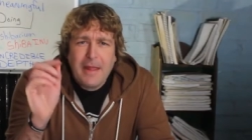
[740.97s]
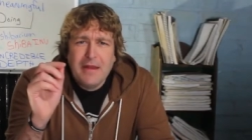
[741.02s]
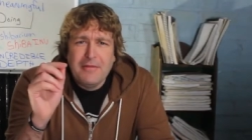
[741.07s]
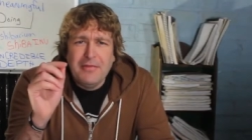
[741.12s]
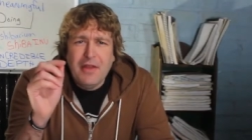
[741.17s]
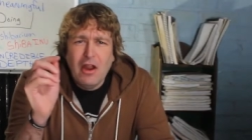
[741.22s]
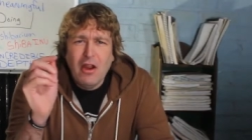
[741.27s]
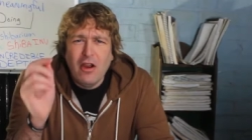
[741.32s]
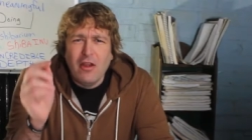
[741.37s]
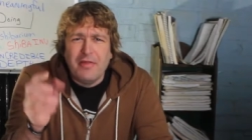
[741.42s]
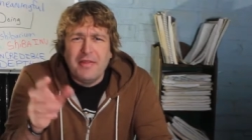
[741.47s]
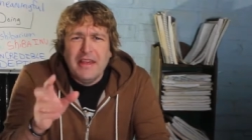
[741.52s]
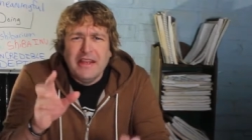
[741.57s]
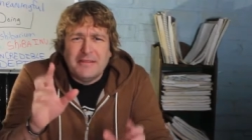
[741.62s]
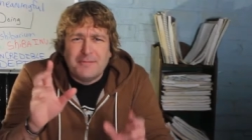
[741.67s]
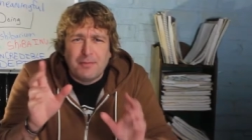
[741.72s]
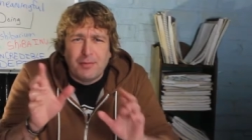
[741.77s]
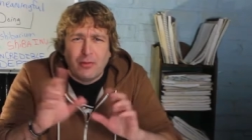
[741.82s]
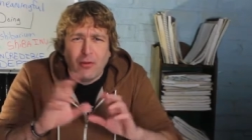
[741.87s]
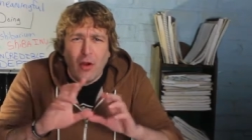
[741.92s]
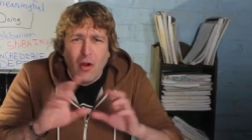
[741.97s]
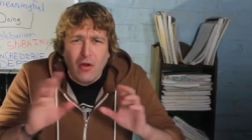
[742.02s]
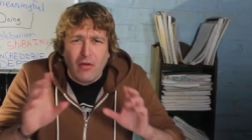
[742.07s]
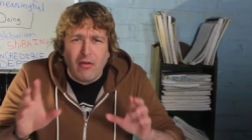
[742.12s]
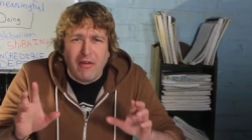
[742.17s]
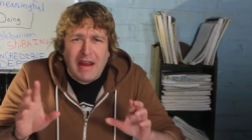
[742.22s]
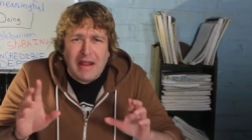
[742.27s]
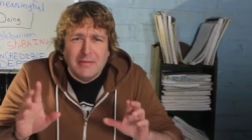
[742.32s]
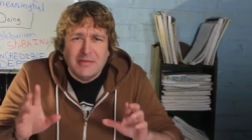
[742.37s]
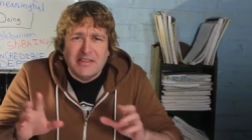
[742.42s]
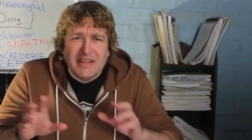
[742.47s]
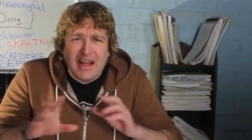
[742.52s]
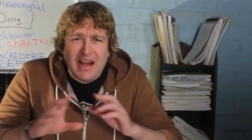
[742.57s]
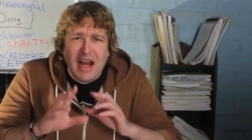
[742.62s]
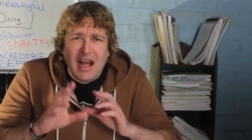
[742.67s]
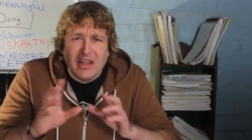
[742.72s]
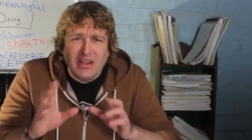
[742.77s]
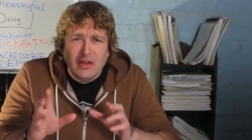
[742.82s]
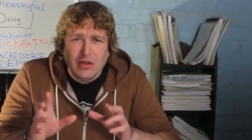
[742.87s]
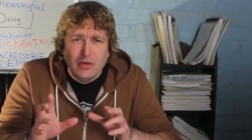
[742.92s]
There are these programs that
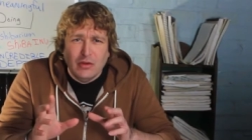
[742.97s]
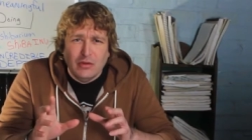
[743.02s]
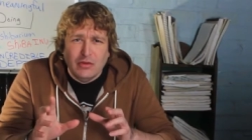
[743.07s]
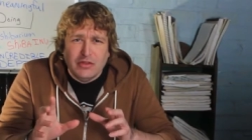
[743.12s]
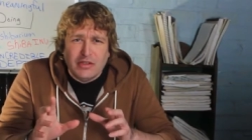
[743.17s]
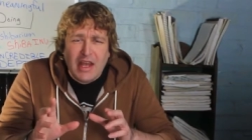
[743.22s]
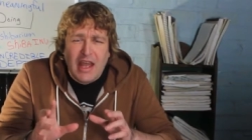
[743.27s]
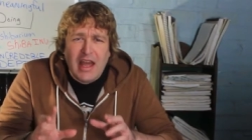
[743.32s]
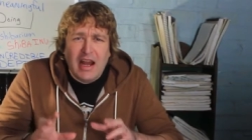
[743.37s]
I use,